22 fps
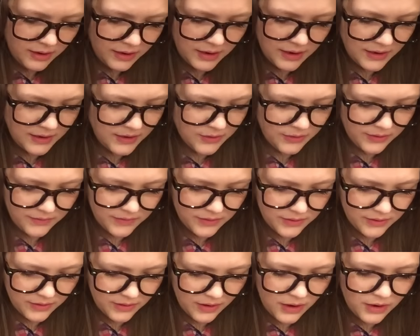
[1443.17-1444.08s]
and I don't have
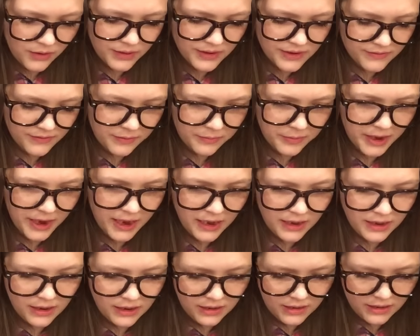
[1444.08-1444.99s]
the. Oh, it's from
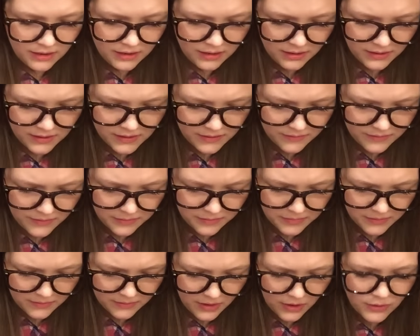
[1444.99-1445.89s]
Kate. Is it
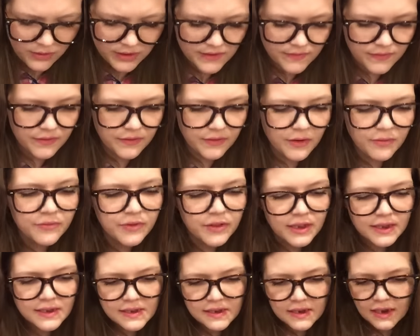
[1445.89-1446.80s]
from? Oh, it's from
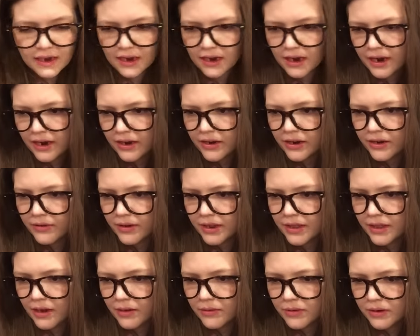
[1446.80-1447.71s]
Felicity. I already
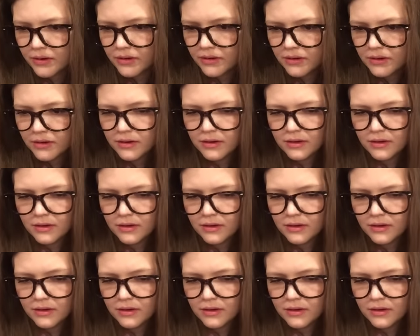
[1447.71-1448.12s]
read that one.